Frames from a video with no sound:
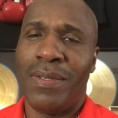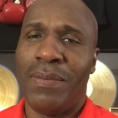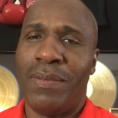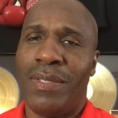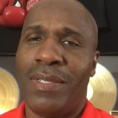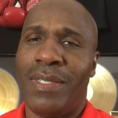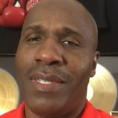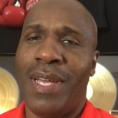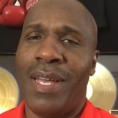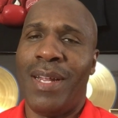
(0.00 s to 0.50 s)

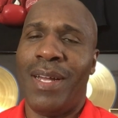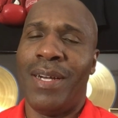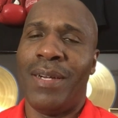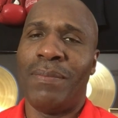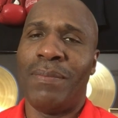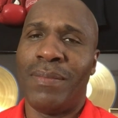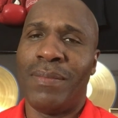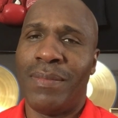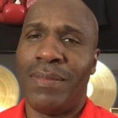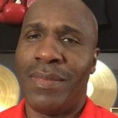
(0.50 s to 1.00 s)
Shut
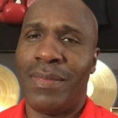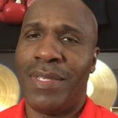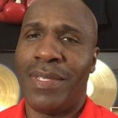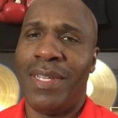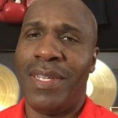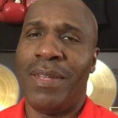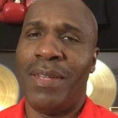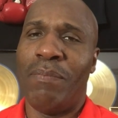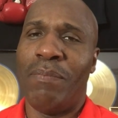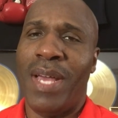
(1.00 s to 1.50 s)
up,
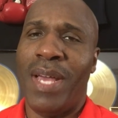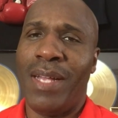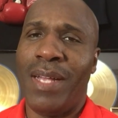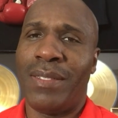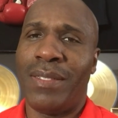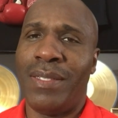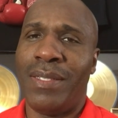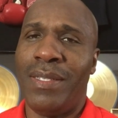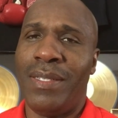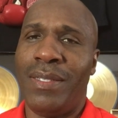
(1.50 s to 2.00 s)
get in the back
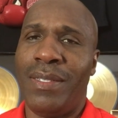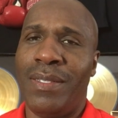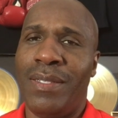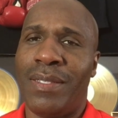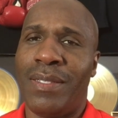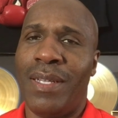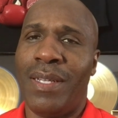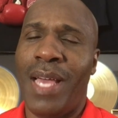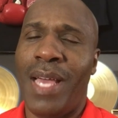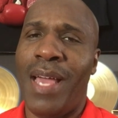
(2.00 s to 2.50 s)
seat. She
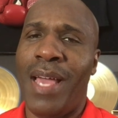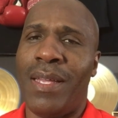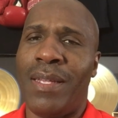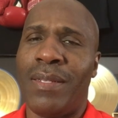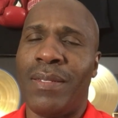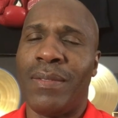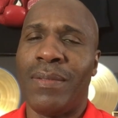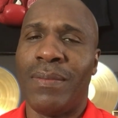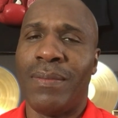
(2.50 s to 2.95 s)
said, Hey,